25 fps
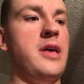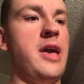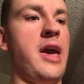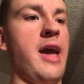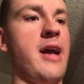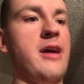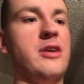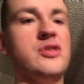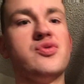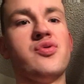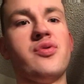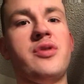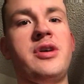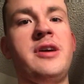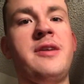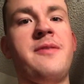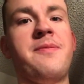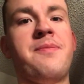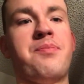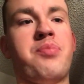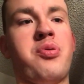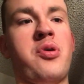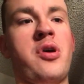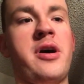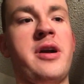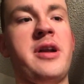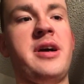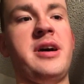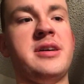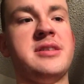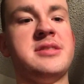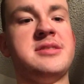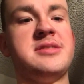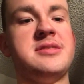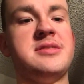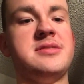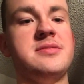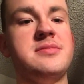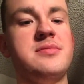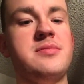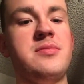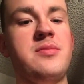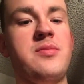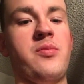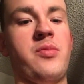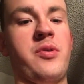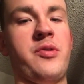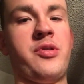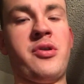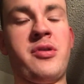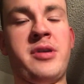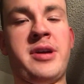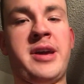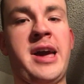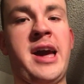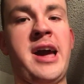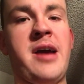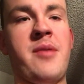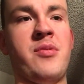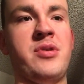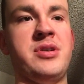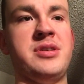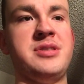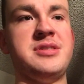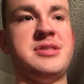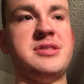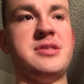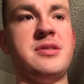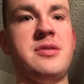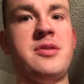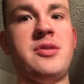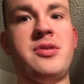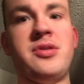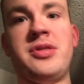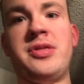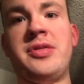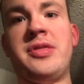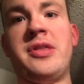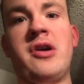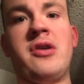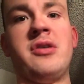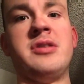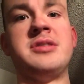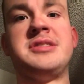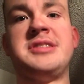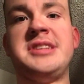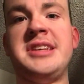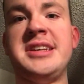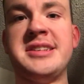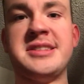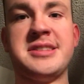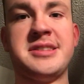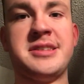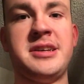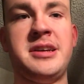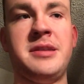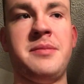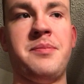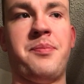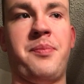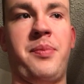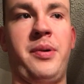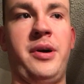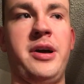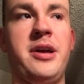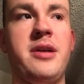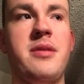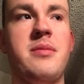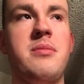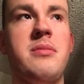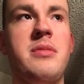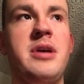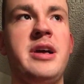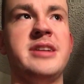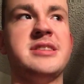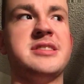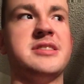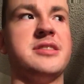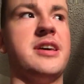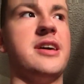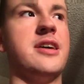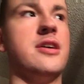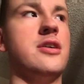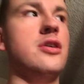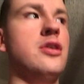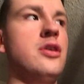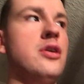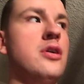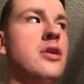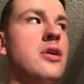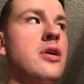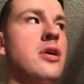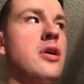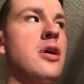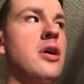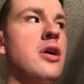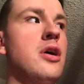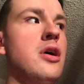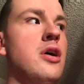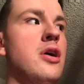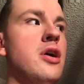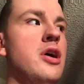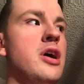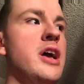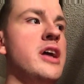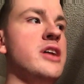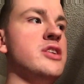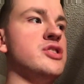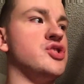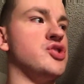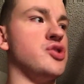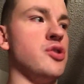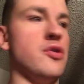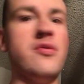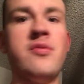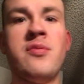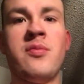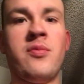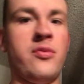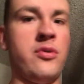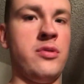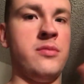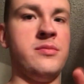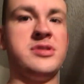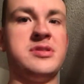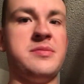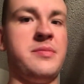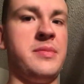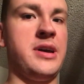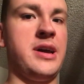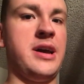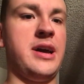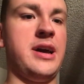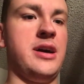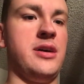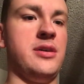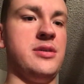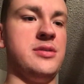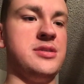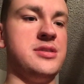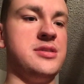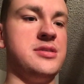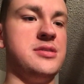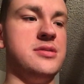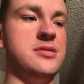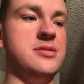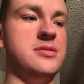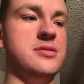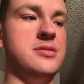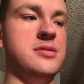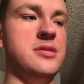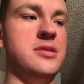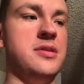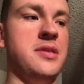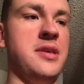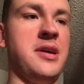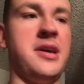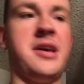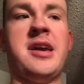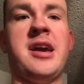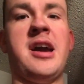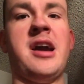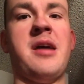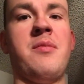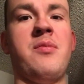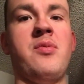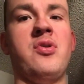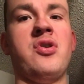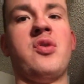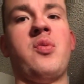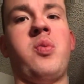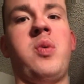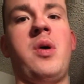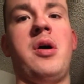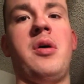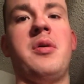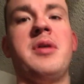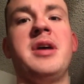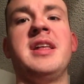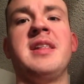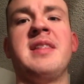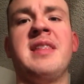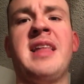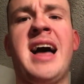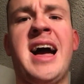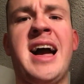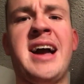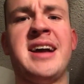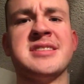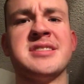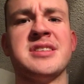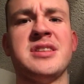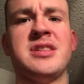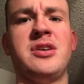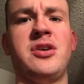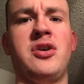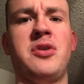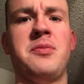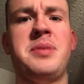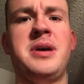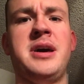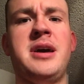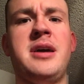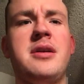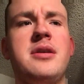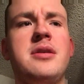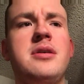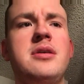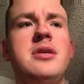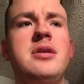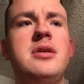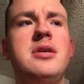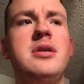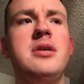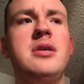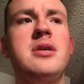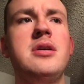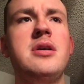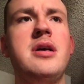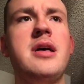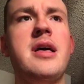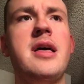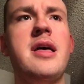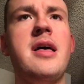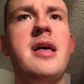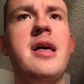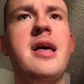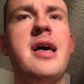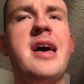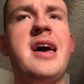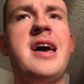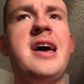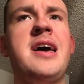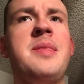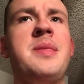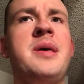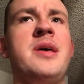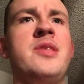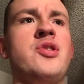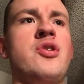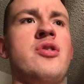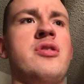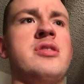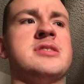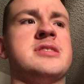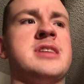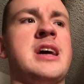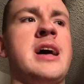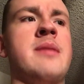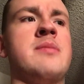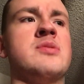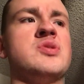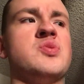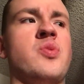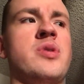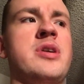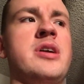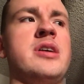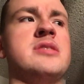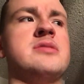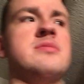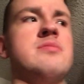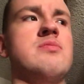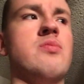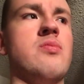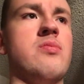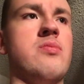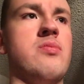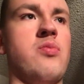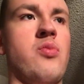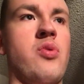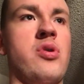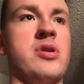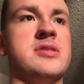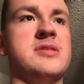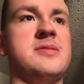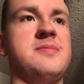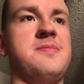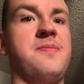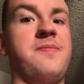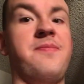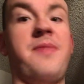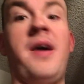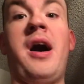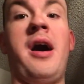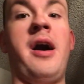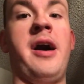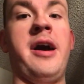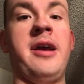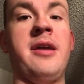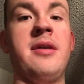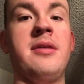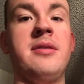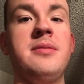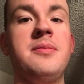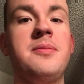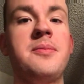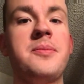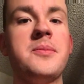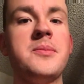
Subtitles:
Android products with their cameras, they're decent, but it's like in certain rooms in my house, the camera quality lags a little bit. And then there are times when it works fine.